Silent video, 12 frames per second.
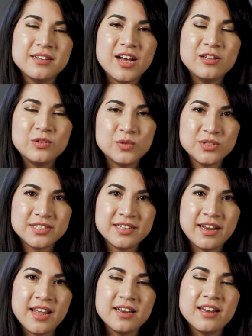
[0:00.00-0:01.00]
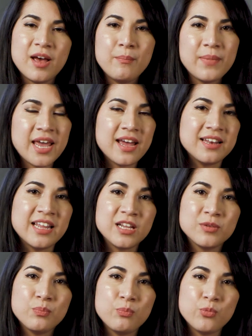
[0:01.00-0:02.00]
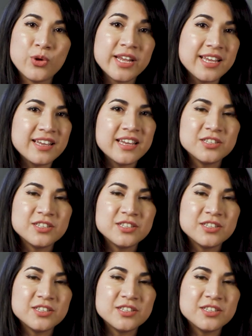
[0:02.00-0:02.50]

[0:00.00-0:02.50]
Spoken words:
hallucinate a man like breaking